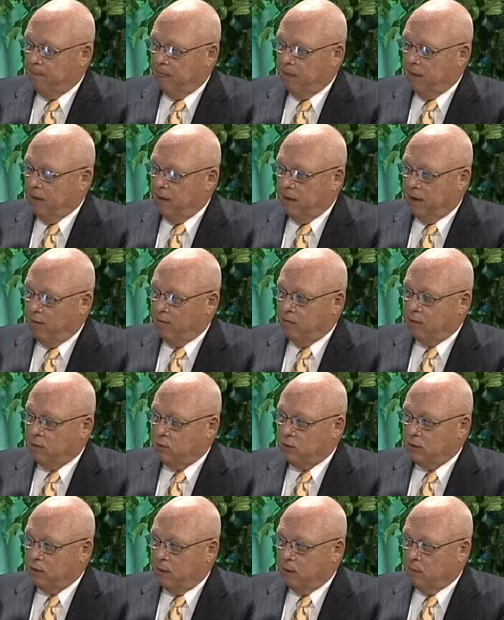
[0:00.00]
he never
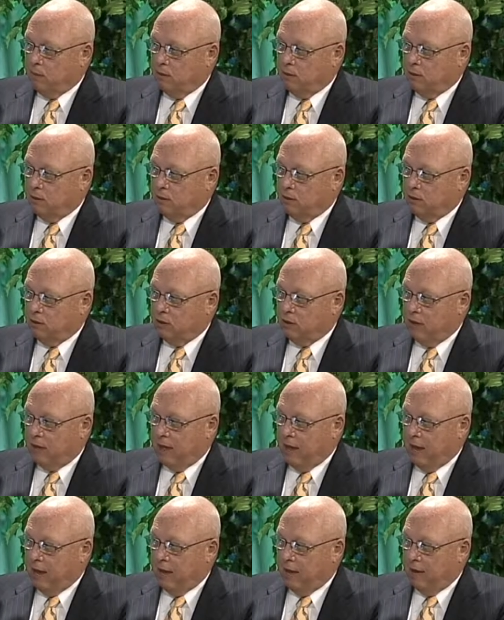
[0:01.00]
was able to, to
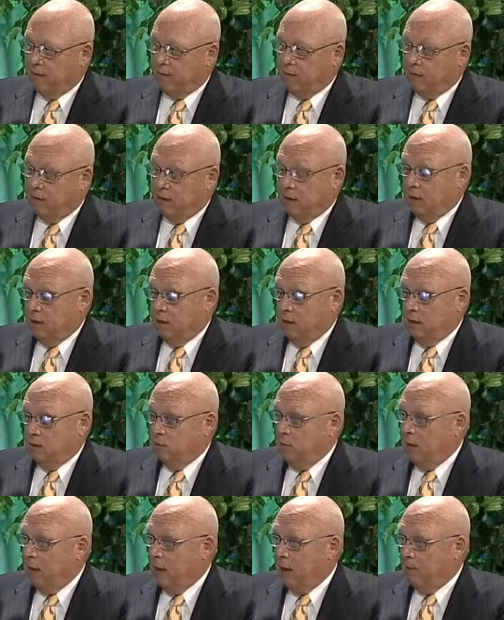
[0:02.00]
get out of. It. And he's
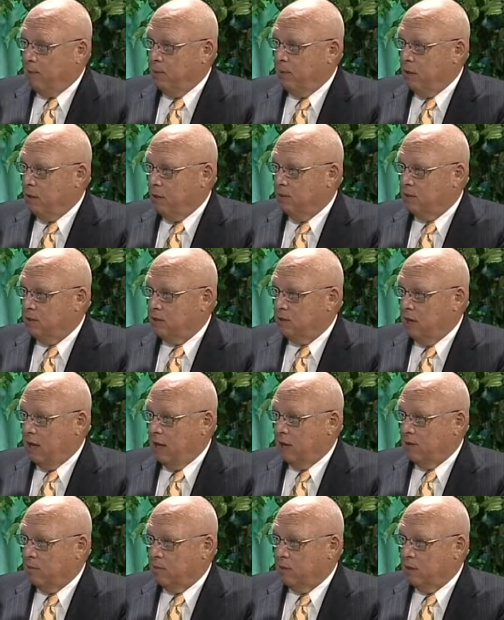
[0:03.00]
been hampered all of his
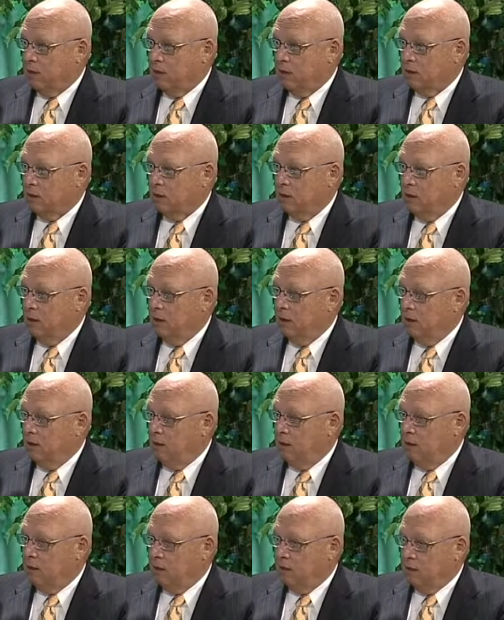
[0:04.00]
life because
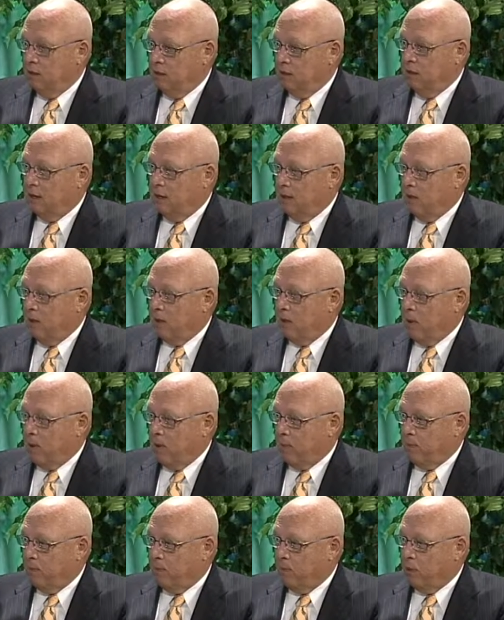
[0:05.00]
he didn't have the
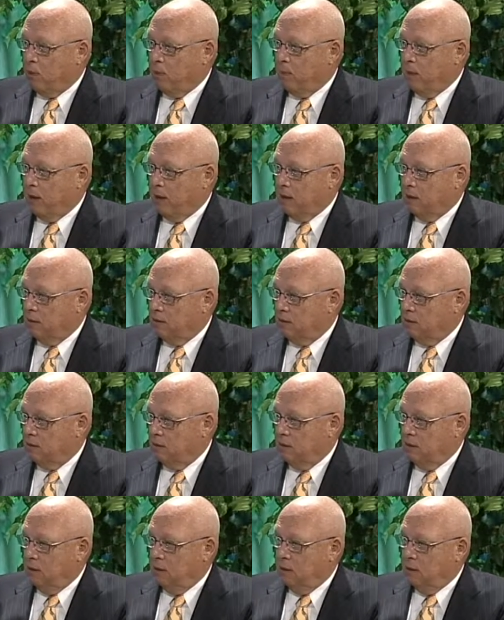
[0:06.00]
proper role models
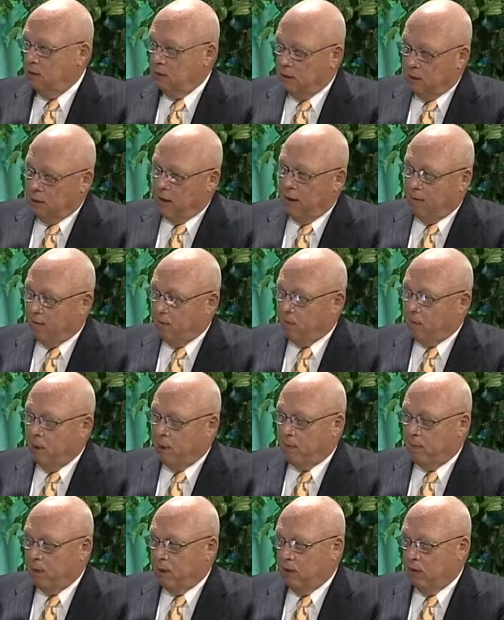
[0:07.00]
didn't have the
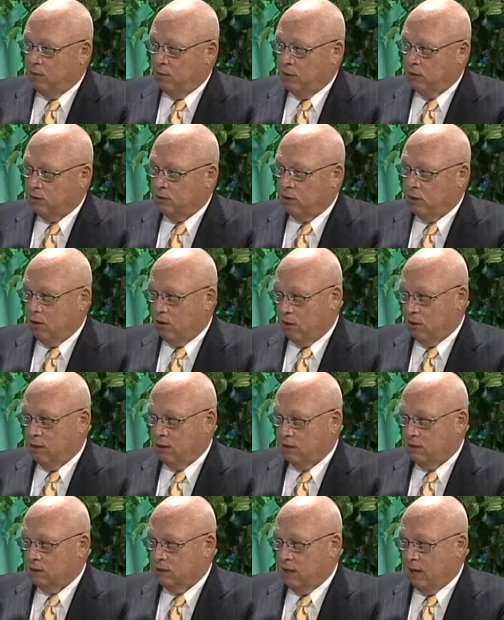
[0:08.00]
proper heroes early
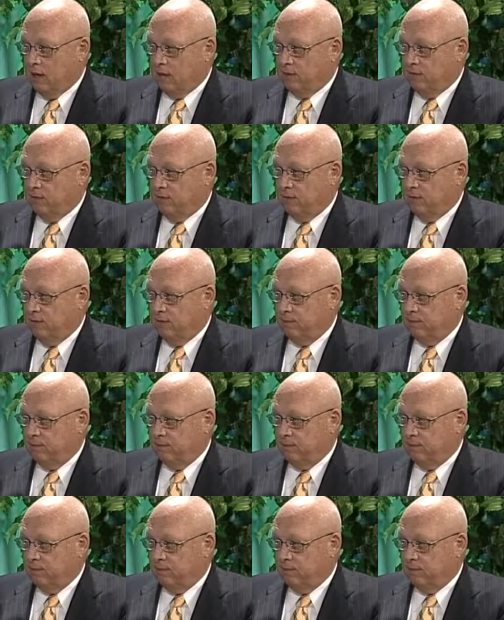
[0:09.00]
in his life.